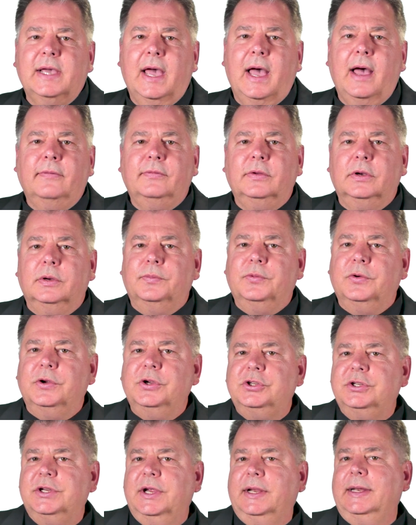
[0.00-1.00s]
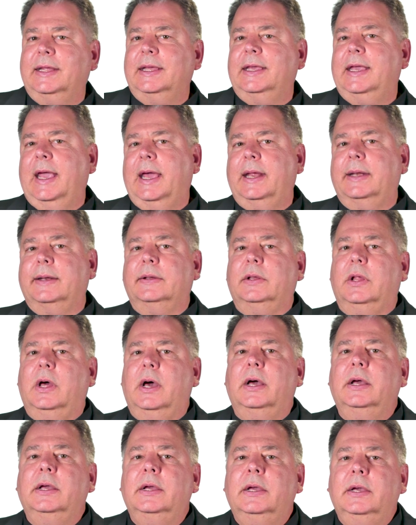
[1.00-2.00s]
have in appreciating canon
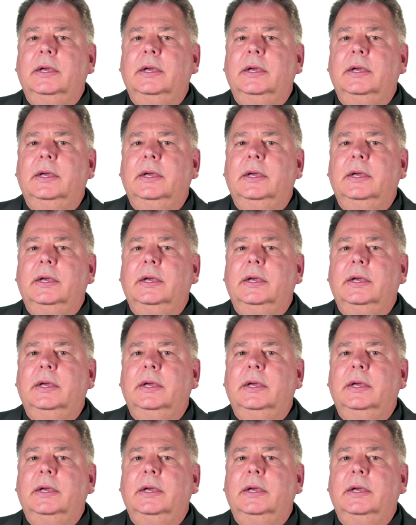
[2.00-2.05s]
law